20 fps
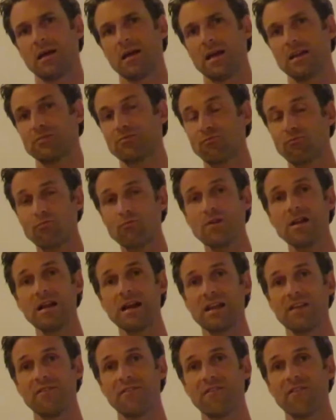It's
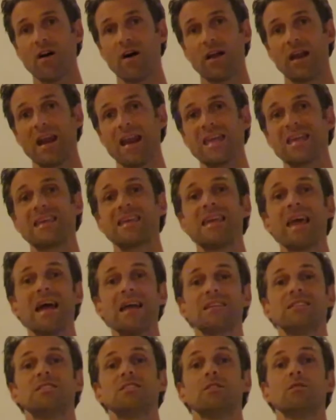really fun, and it
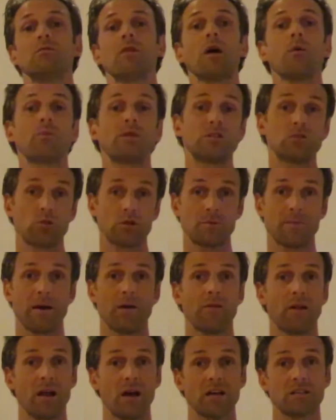gets you, like we talked
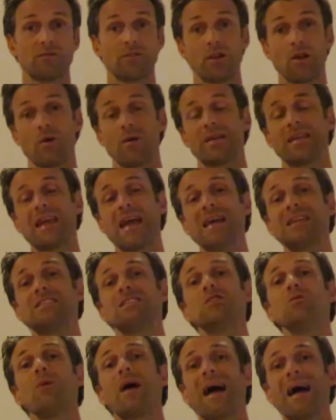about in the last video, it gets
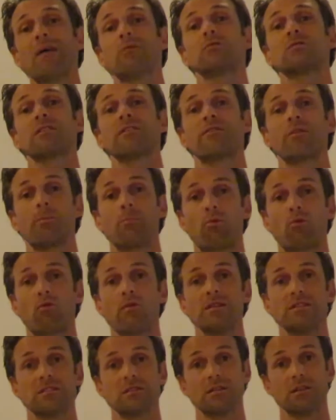you out of the
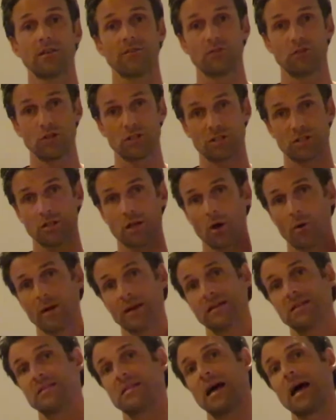prison of just
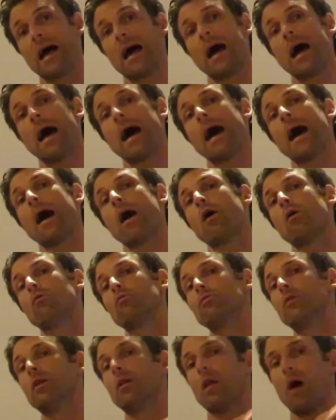going
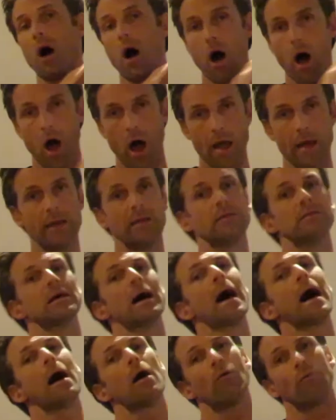down the line,
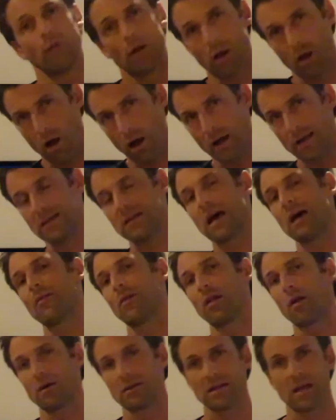down the line, down the
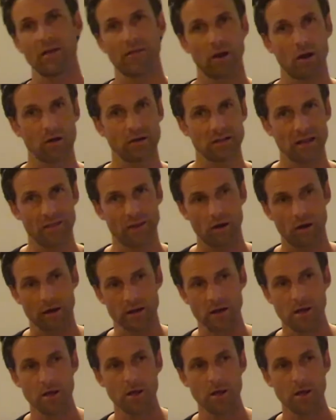line, down the line, down the line.